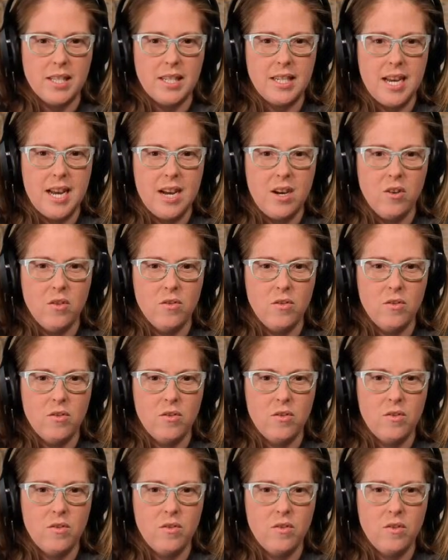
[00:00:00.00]
down,
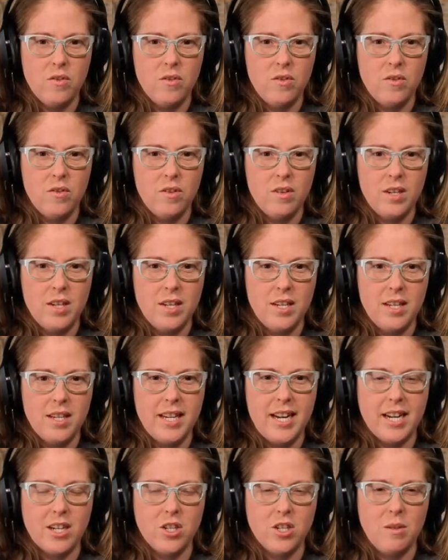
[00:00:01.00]
it
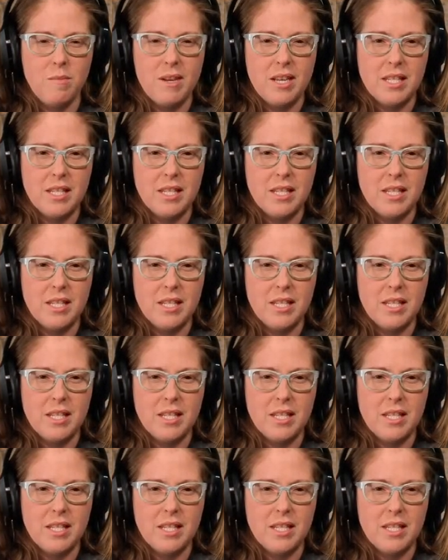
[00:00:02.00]
actually makes a